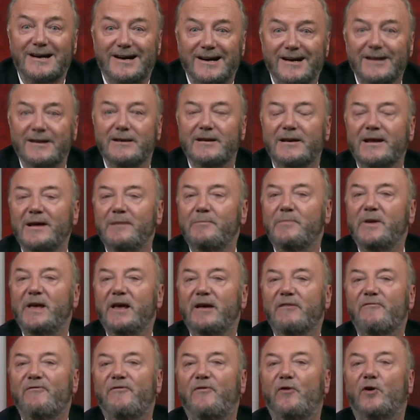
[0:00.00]
currently
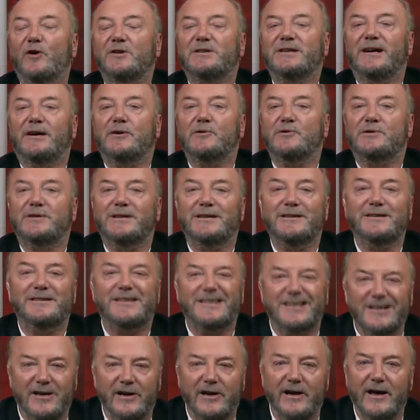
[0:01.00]
being fought out in
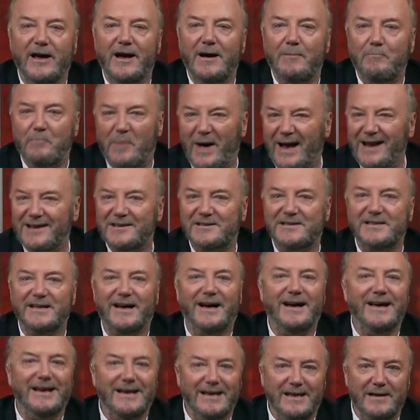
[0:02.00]
Syria,
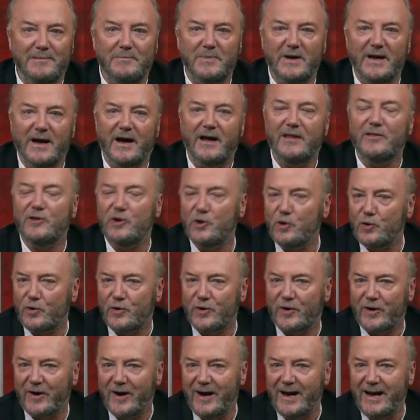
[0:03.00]
Palestine, Libya, the
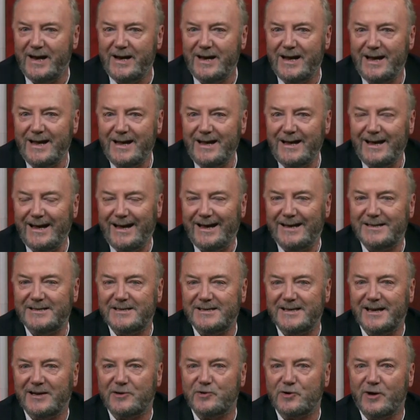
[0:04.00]
Ukraine,
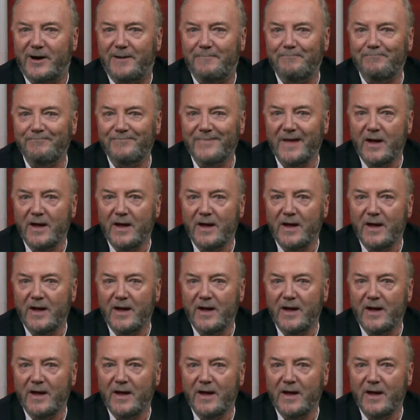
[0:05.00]
etc.